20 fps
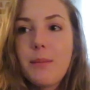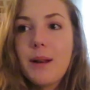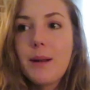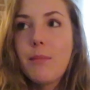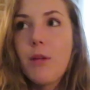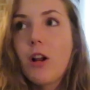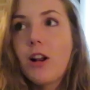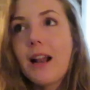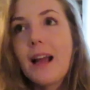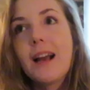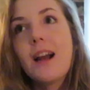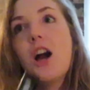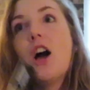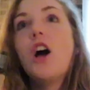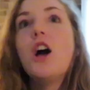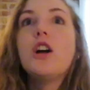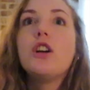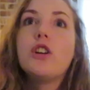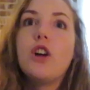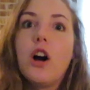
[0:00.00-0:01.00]
But I'm not like
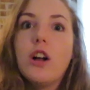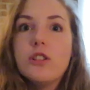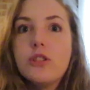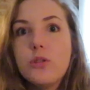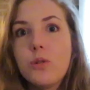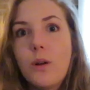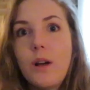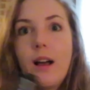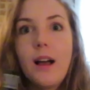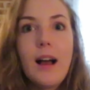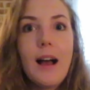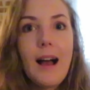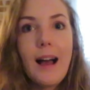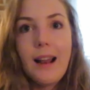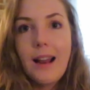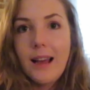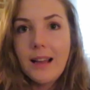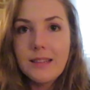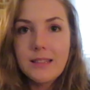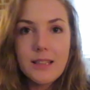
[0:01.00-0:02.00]
contour,
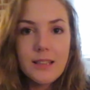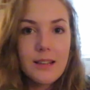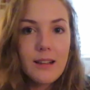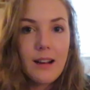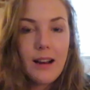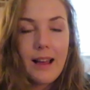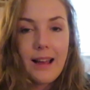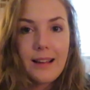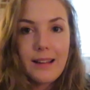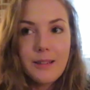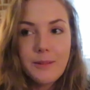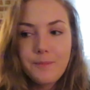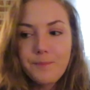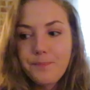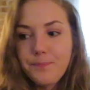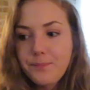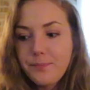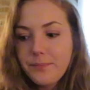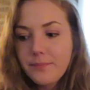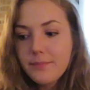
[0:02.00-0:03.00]
highlighter, like,
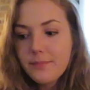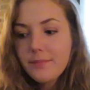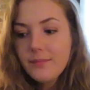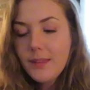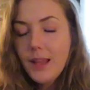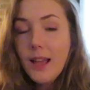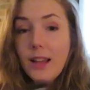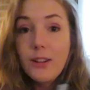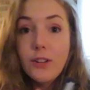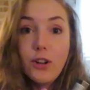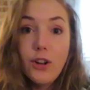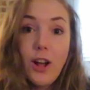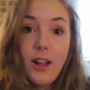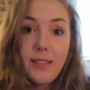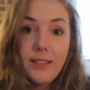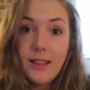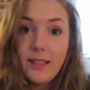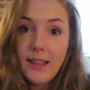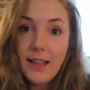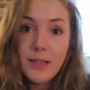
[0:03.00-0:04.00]

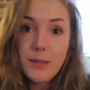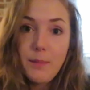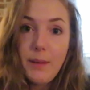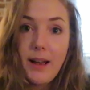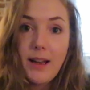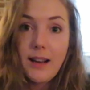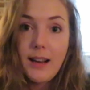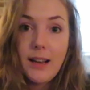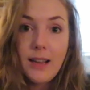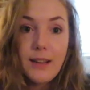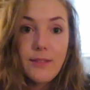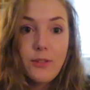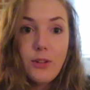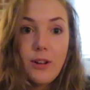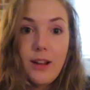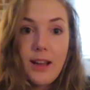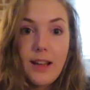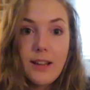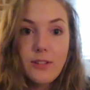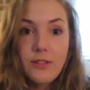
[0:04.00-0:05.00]
not that that's bad. Like, if you
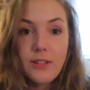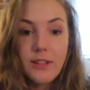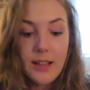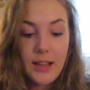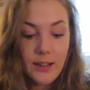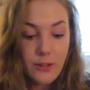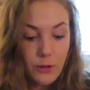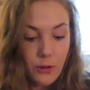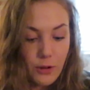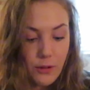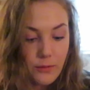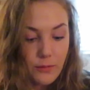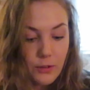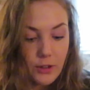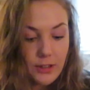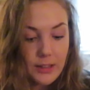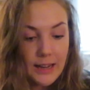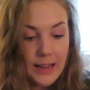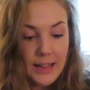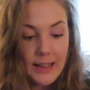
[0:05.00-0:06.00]
like doing that, go
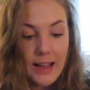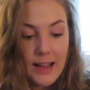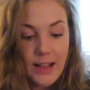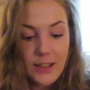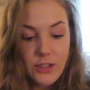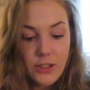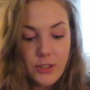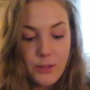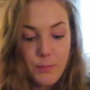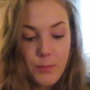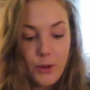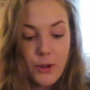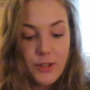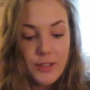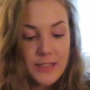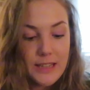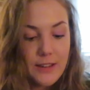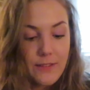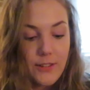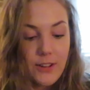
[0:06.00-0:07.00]
for it. Like, I just
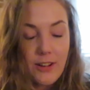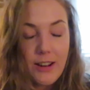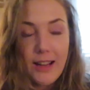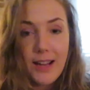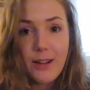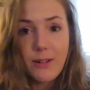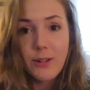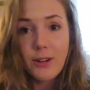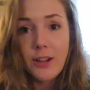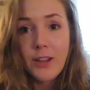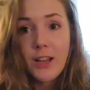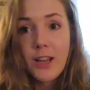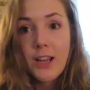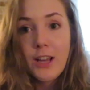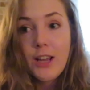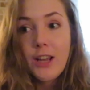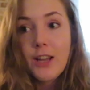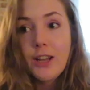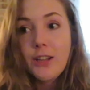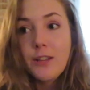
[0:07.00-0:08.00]
personally feel like I
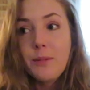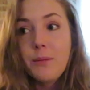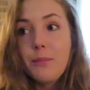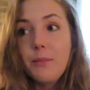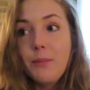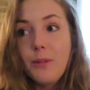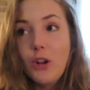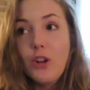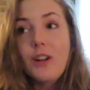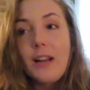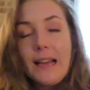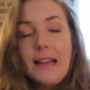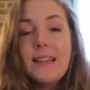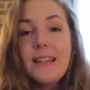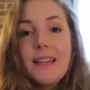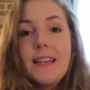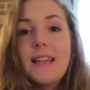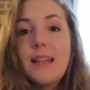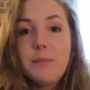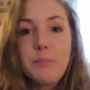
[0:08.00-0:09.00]
would look like an
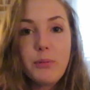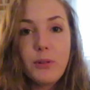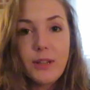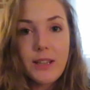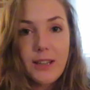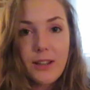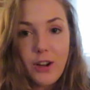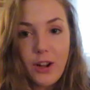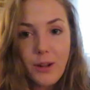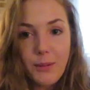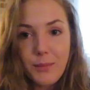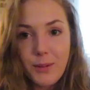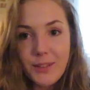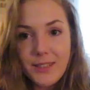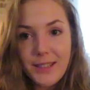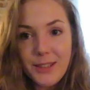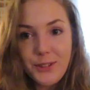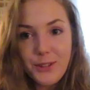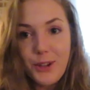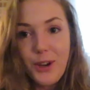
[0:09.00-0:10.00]
idiot putting it on because
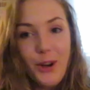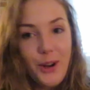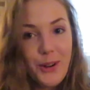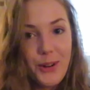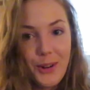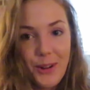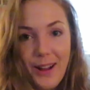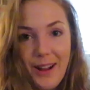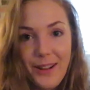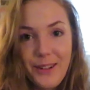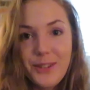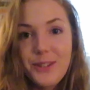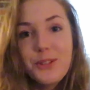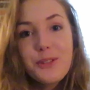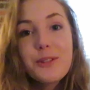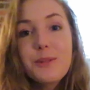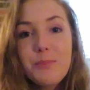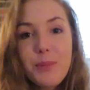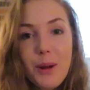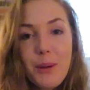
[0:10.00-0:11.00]
I don't know how to
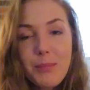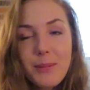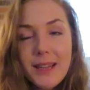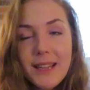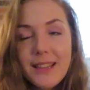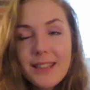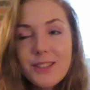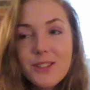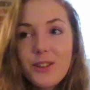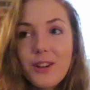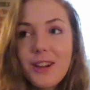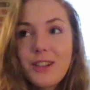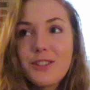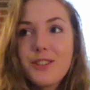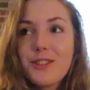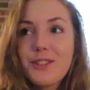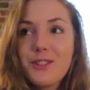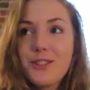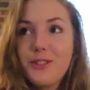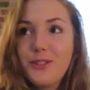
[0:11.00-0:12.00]
do it properly, so I
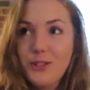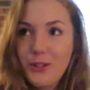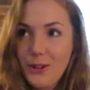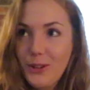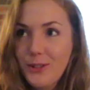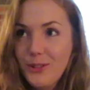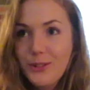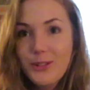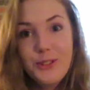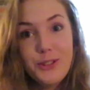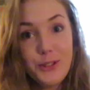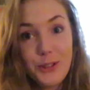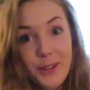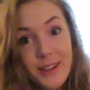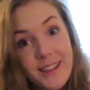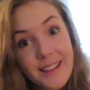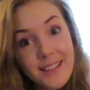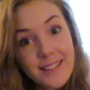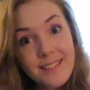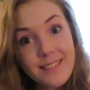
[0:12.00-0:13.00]
just don't do
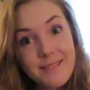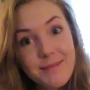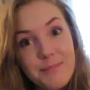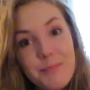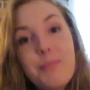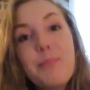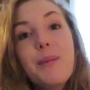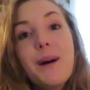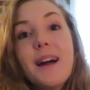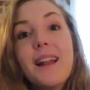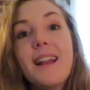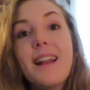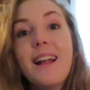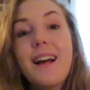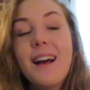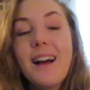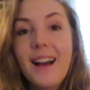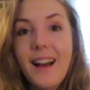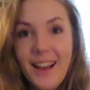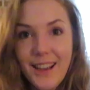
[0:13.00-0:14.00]
it. But
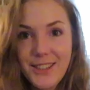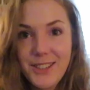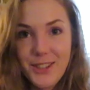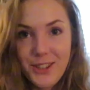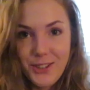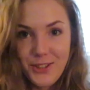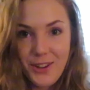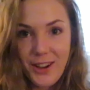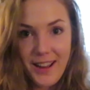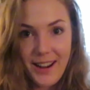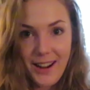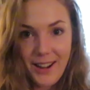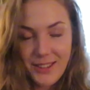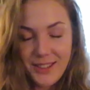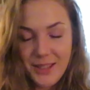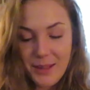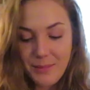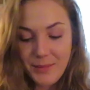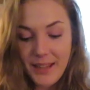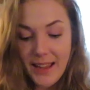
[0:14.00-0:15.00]
I should try it
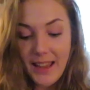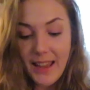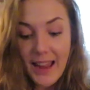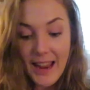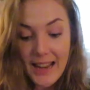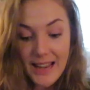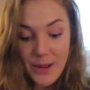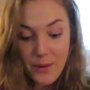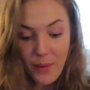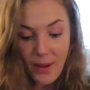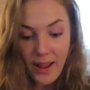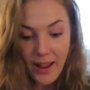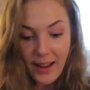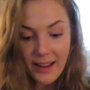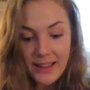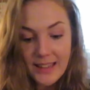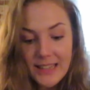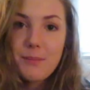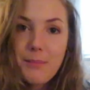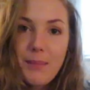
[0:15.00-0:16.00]
out someday.
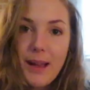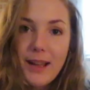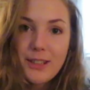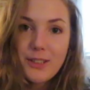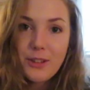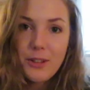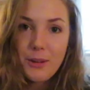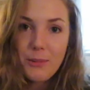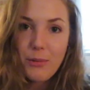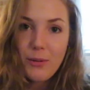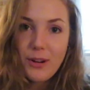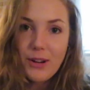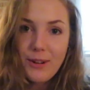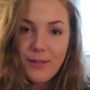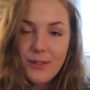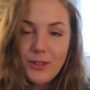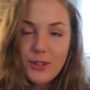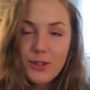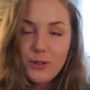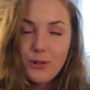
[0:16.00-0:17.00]
Anyway, back to the point
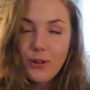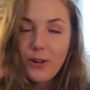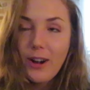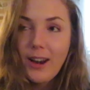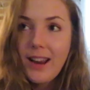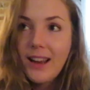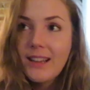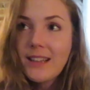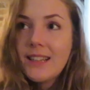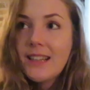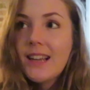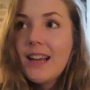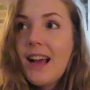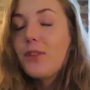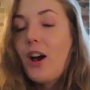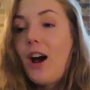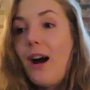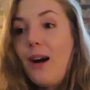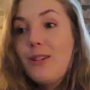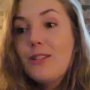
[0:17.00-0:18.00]
of the story.
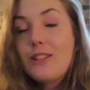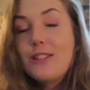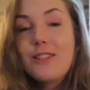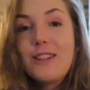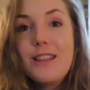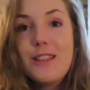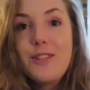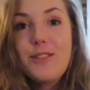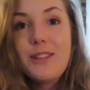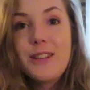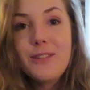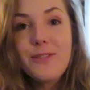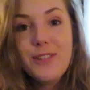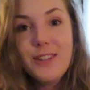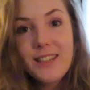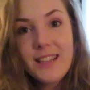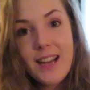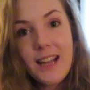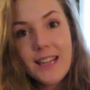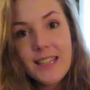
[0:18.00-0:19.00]
Yeah, I was looking through the
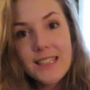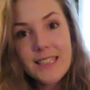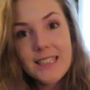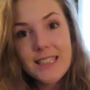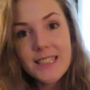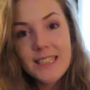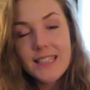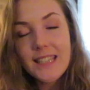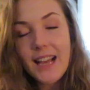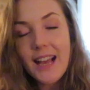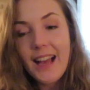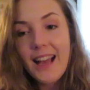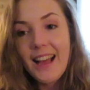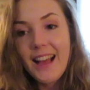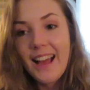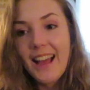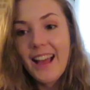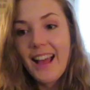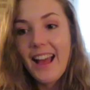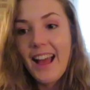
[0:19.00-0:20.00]
different colors
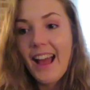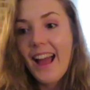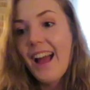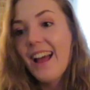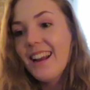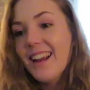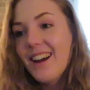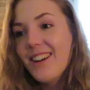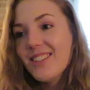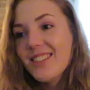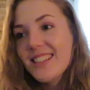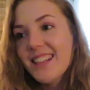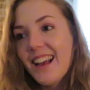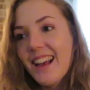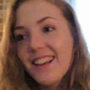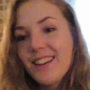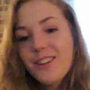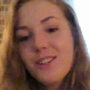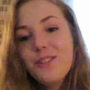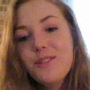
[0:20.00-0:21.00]
and I was
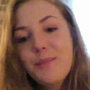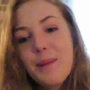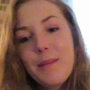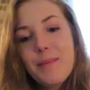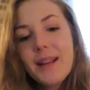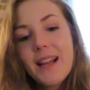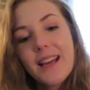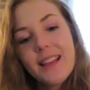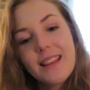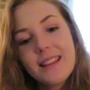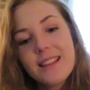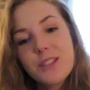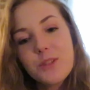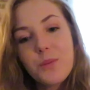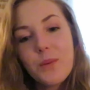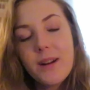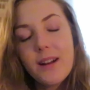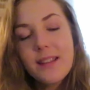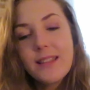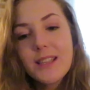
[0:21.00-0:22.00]
like, oh, maybe like this
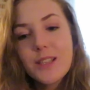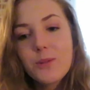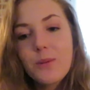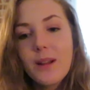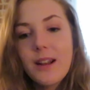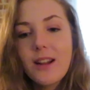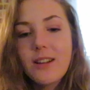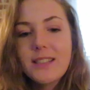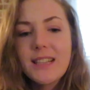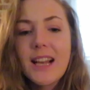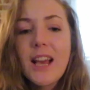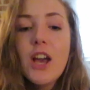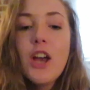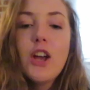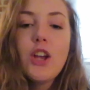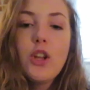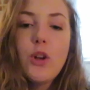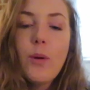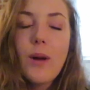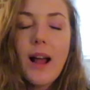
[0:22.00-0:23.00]
one, this one. I was like,
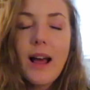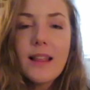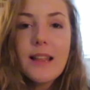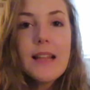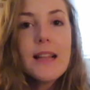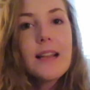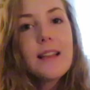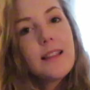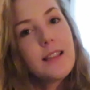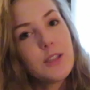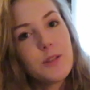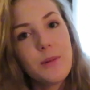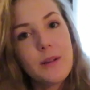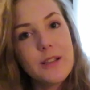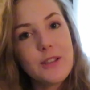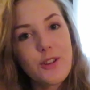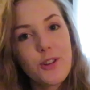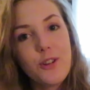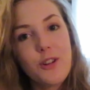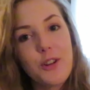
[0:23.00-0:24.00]
you know what, I think like this
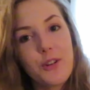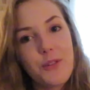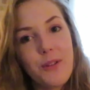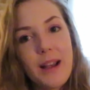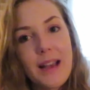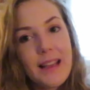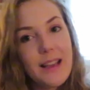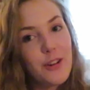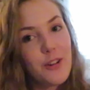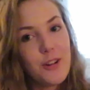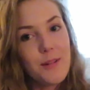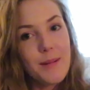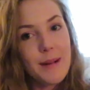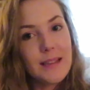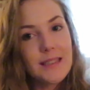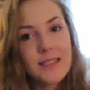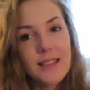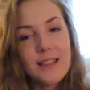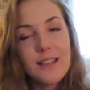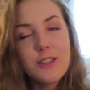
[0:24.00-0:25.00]
one's gonna look really good on
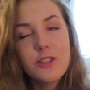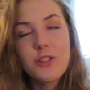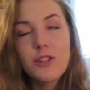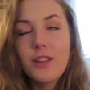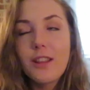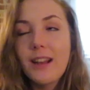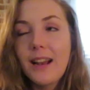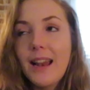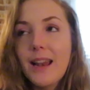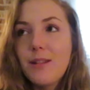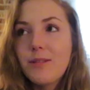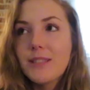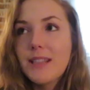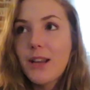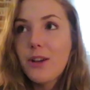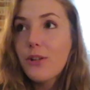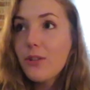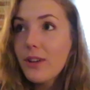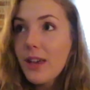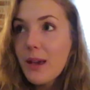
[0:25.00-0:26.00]
my skin. So the lady was
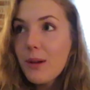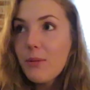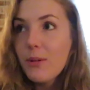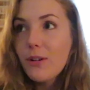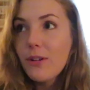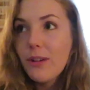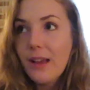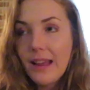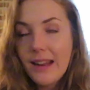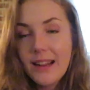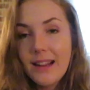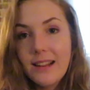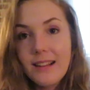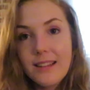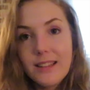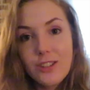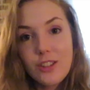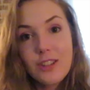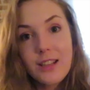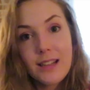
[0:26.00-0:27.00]
like, okay, well, can
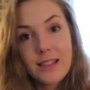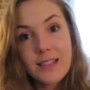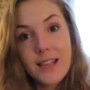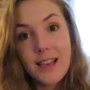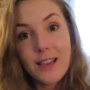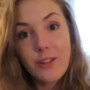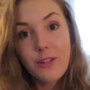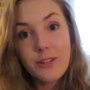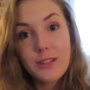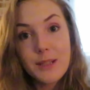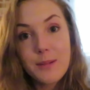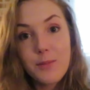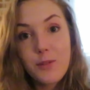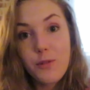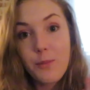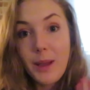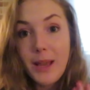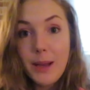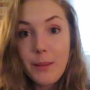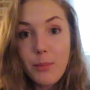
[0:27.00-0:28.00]
I just like take you some of
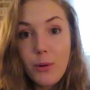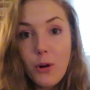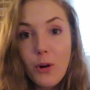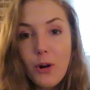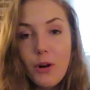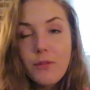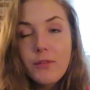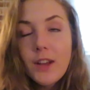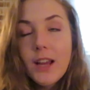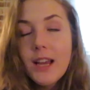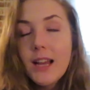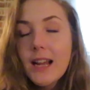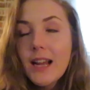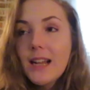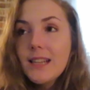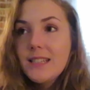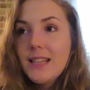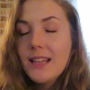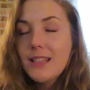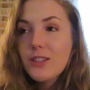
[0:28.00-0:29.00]
your makeup off,
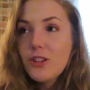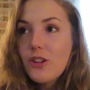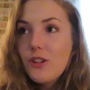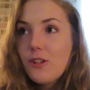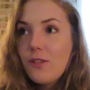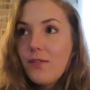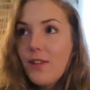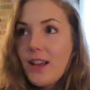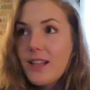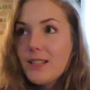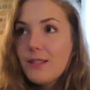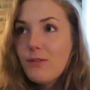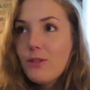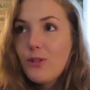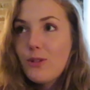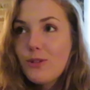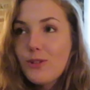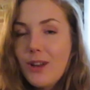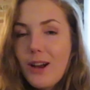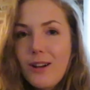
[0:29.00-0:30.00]
test on your face for
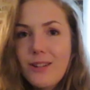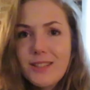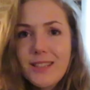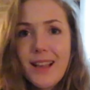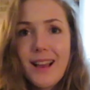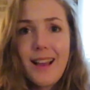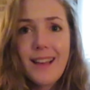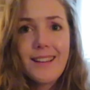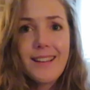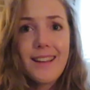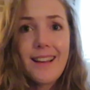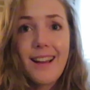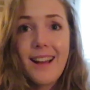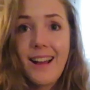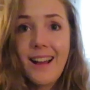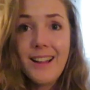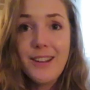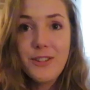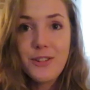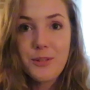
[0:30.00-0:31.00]
you? So I was like,
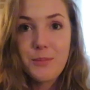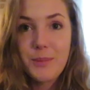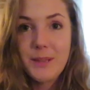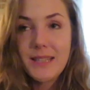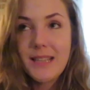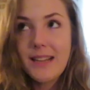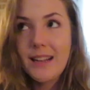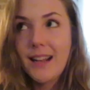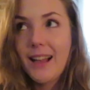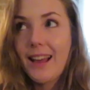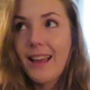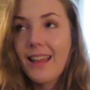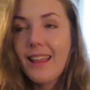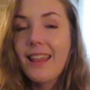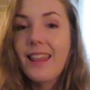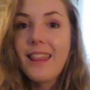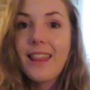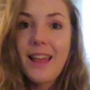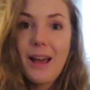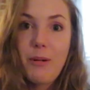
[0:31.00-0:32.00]
100%, like,
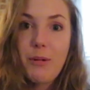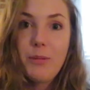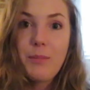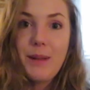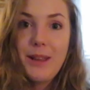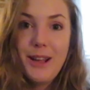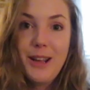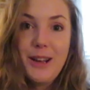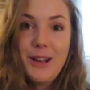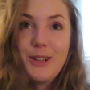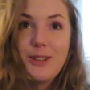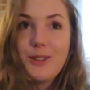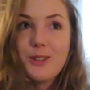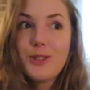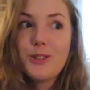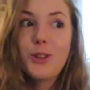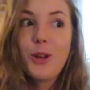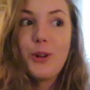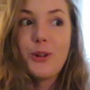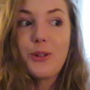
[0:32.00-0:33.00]
that would be
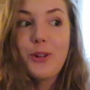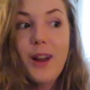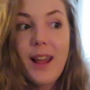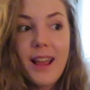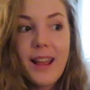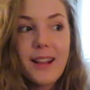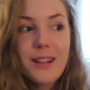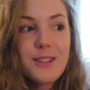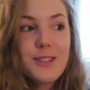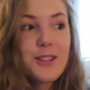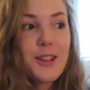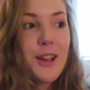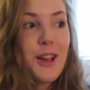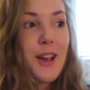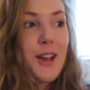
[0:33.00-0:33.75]
so great.